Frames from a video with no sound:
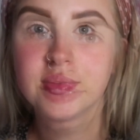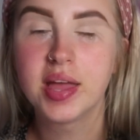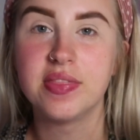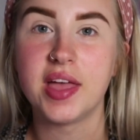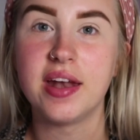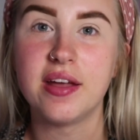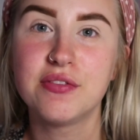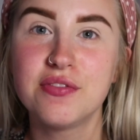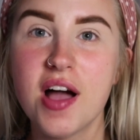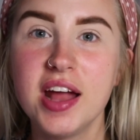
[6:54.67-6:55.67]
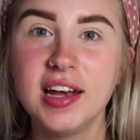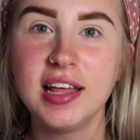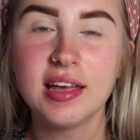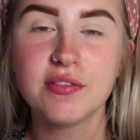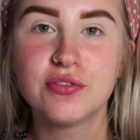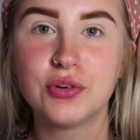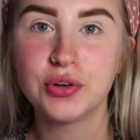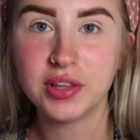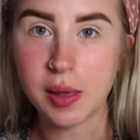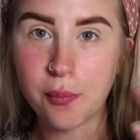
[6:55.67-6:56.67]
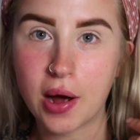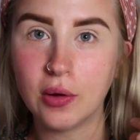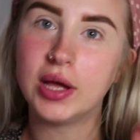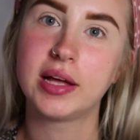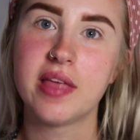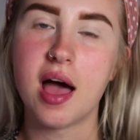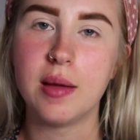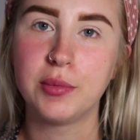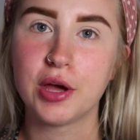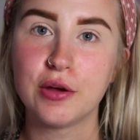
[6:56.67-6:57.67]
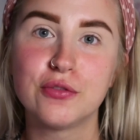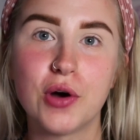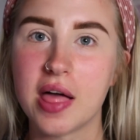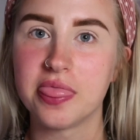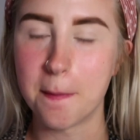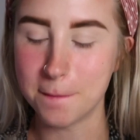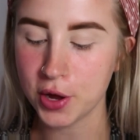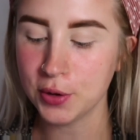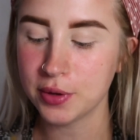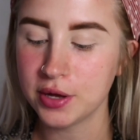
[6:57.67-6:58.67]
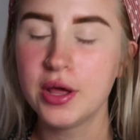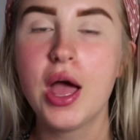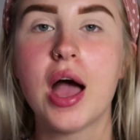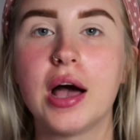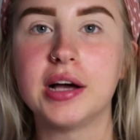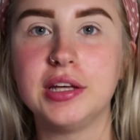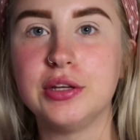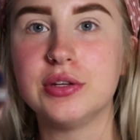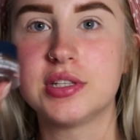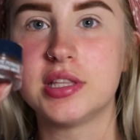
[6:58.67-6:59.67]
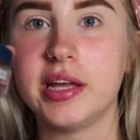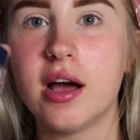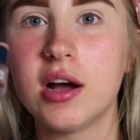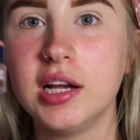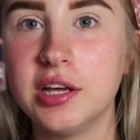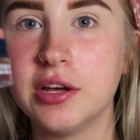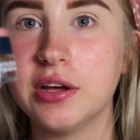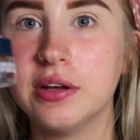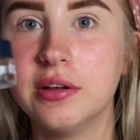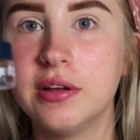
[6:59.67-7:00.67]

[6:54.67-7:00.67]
And then finally, for the brow look that I'm going for at the moment, I used the Ilia